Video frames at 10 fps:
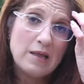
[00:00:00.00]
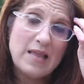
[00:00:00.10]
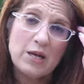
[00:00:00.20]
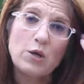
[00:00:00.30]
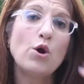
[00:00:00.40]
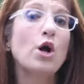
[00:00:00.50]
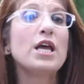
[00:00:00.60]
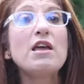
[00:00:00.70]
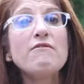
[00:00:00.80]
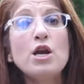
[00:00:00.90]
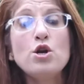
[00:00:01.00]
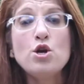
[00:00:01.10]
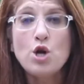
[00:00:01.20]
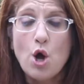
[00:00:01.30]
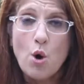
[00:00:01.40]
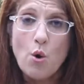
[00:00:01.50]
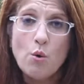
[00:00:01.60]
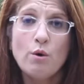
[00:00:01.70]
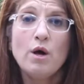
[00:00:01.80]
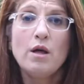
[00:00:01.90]
that you don't even
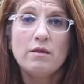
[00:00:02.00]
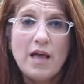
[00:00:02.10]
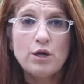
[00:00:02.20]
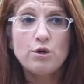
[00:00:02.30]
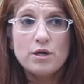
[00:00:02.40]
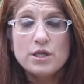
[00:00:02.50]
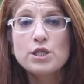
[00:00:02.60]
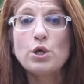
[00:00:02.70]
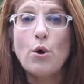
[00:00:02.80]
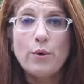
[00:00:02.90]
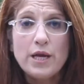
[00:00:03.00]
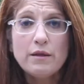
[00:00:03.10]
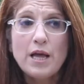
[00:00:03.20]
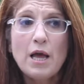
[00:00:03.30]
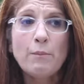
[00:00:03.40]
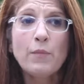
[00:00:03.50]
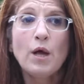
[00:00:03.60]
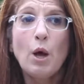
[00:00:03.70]
know that you're sowing them,